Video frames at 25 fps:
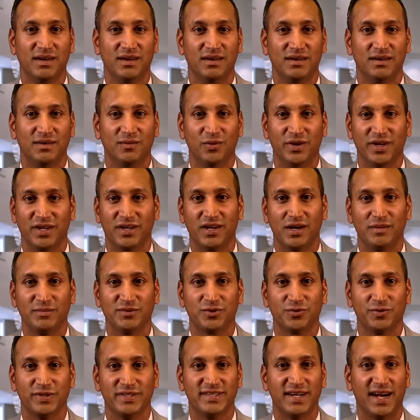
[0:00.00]
When it comes to
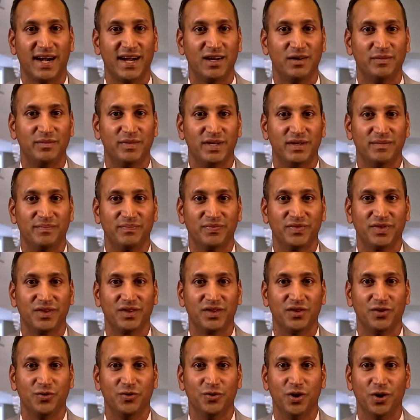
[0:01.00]
retirement,
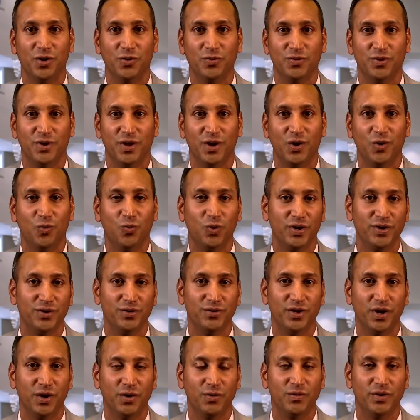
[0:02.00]
you don't know what you
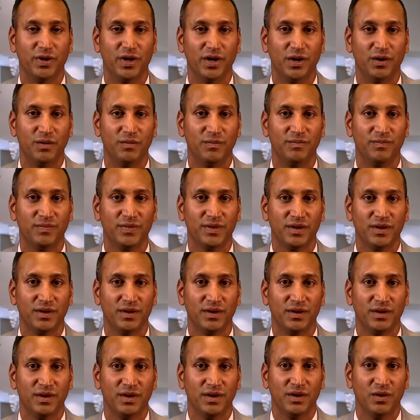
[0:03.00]
don't know.
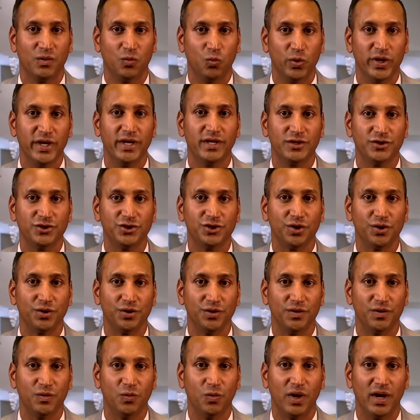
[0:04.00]
We can show you
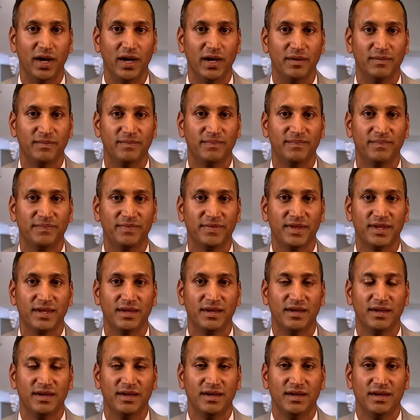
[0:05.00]
the way.
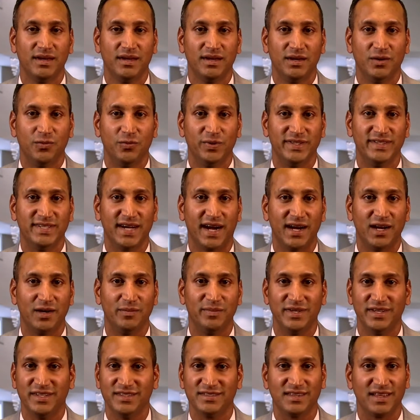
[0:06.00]

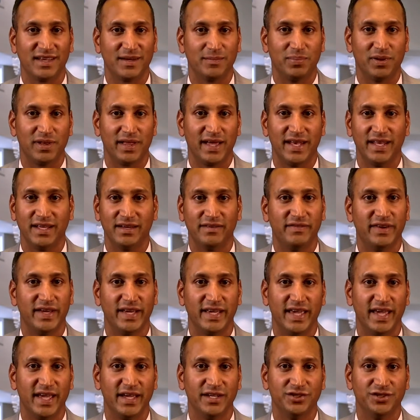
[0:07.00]
Retirement is like planning a
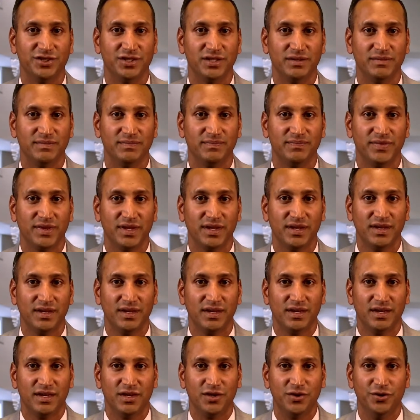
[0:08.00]
vacation.
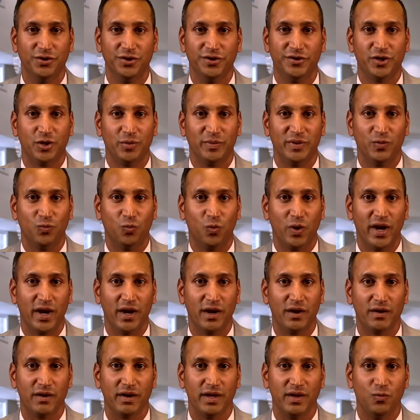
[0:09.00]
You determine
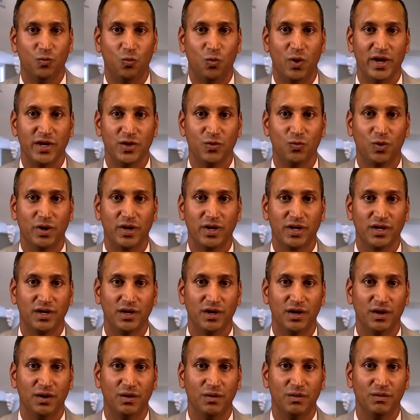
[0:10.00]
where and when you want to
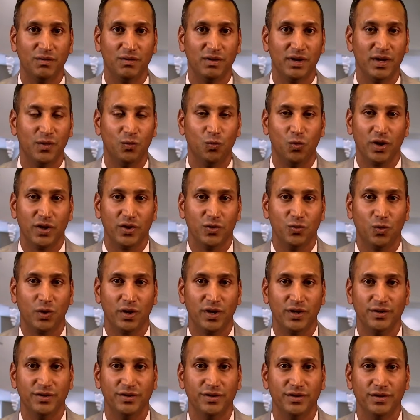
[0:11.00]
go and what you want to
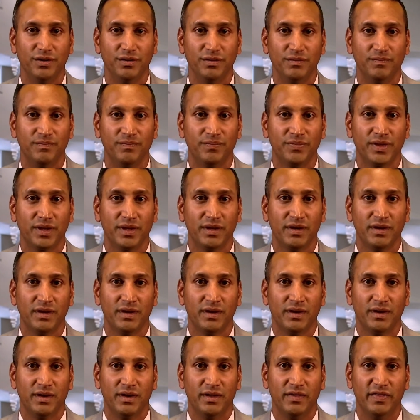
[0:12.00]
do.
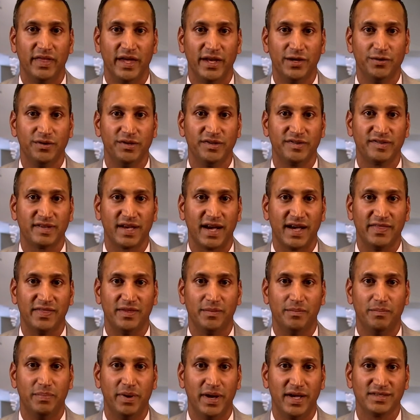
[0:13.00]
Then you decide the
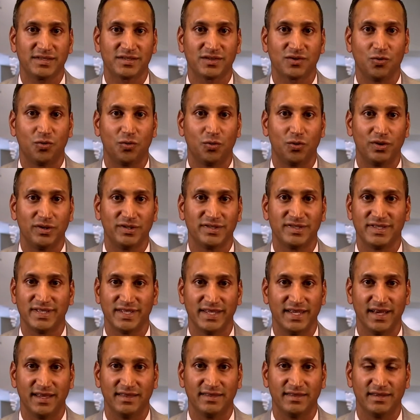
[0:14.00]
best course to
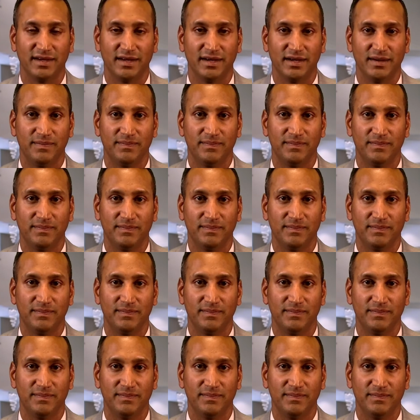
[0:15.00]
get there.